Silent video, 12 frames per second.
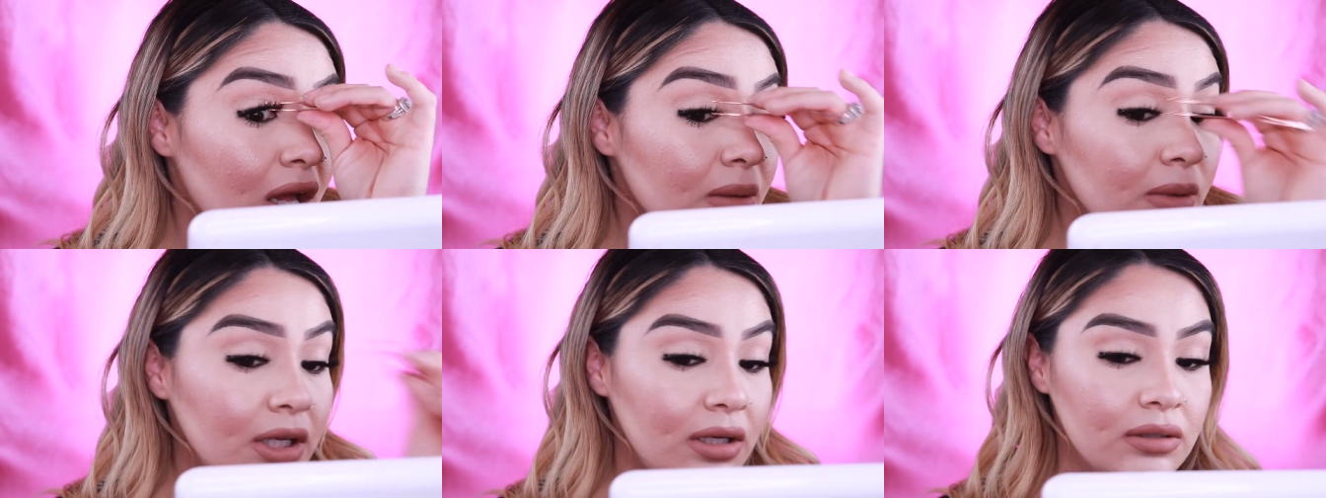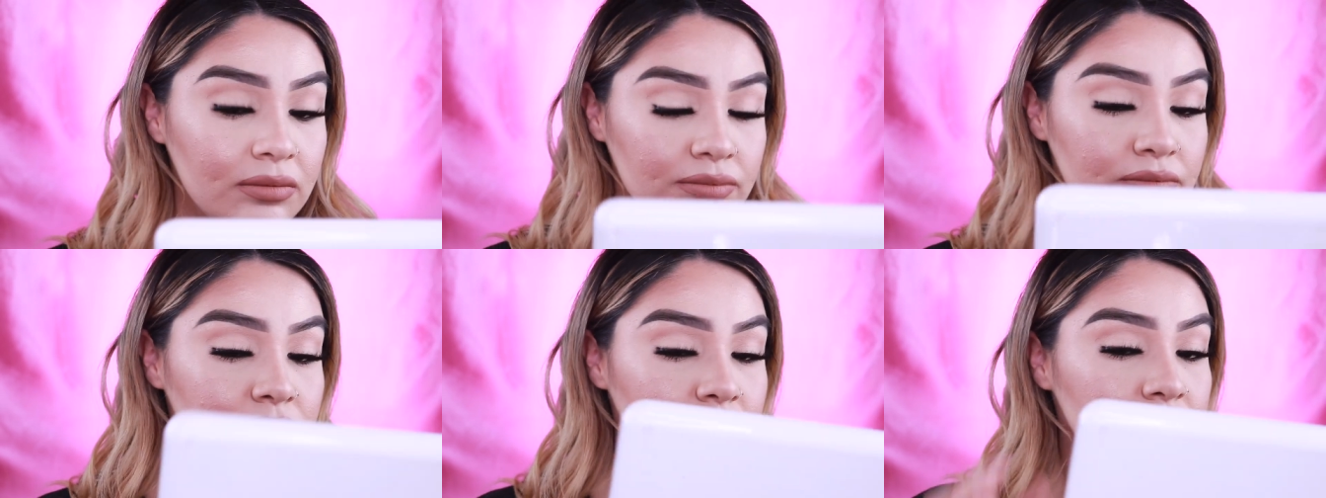I mean,
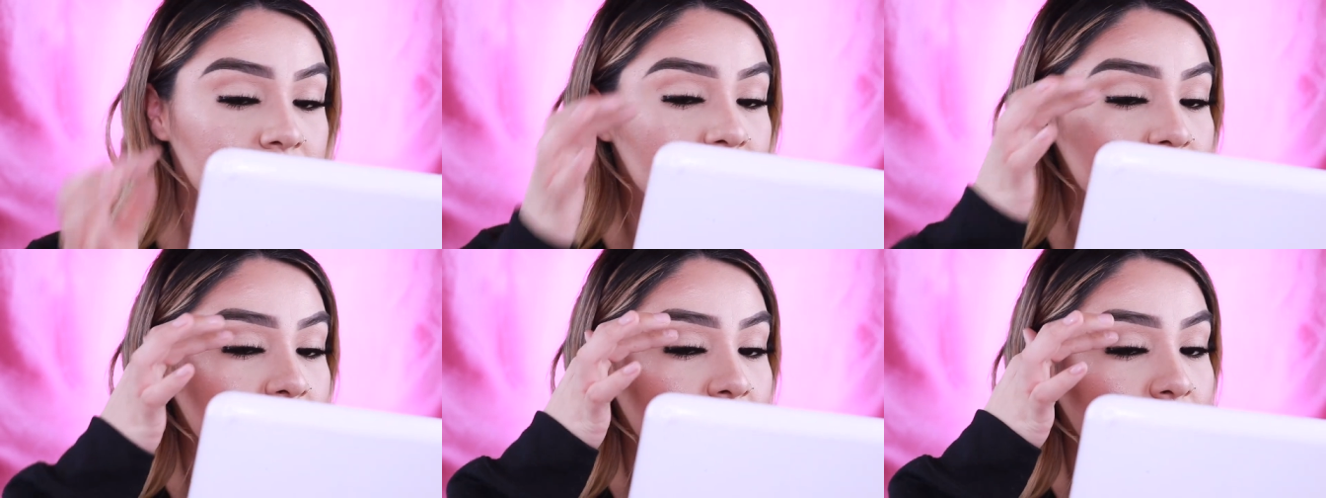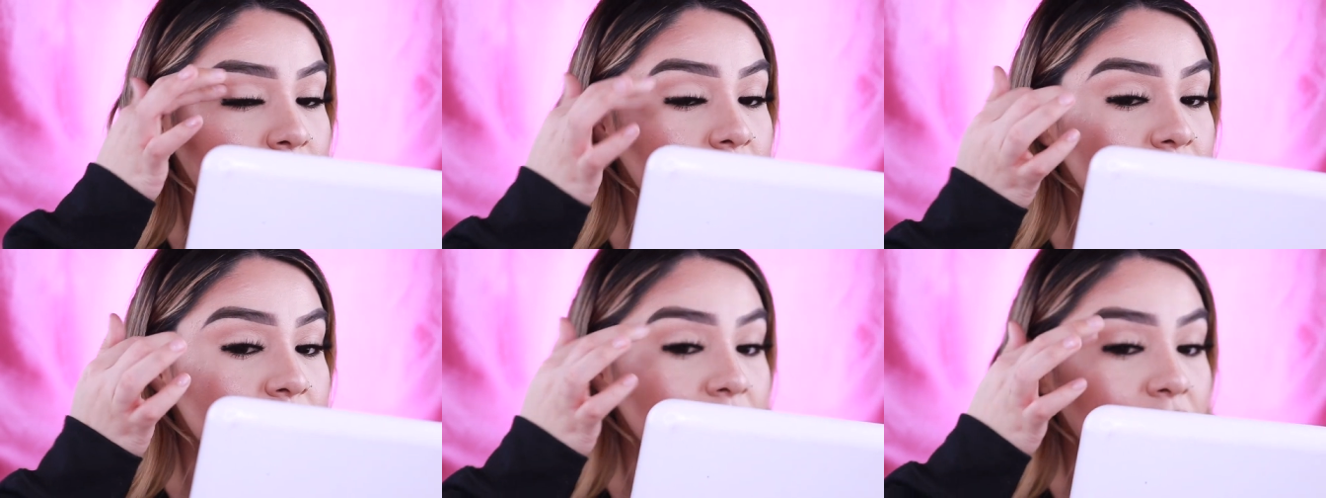I'm
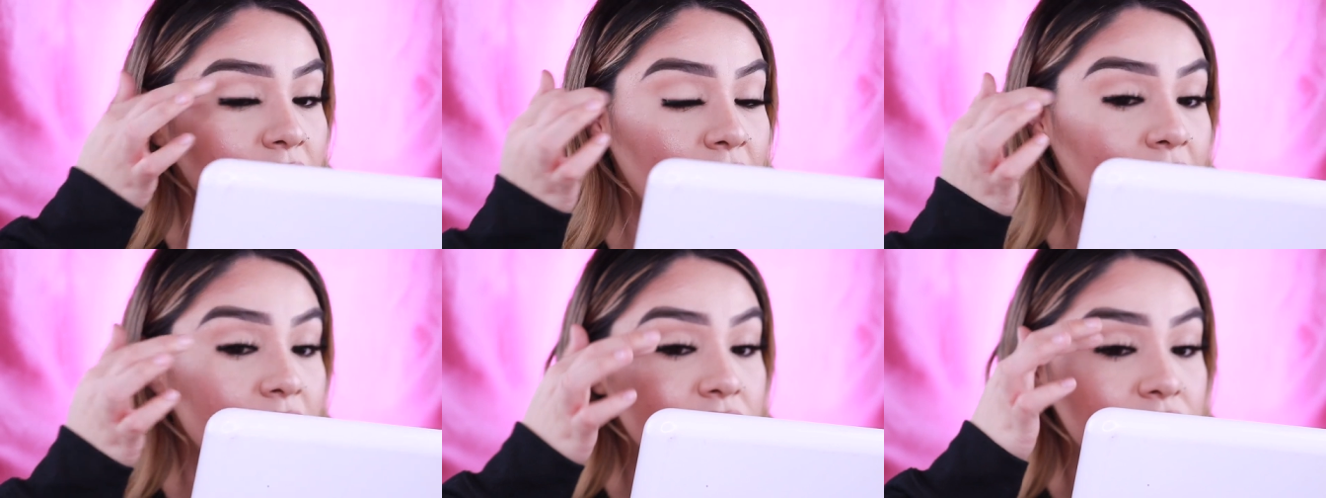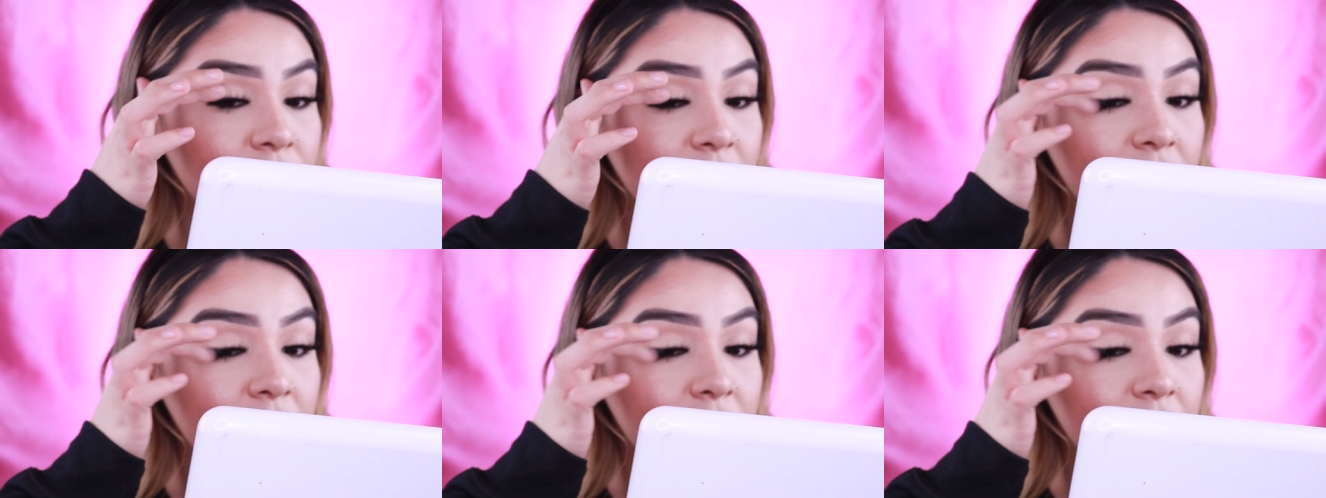losing a lash.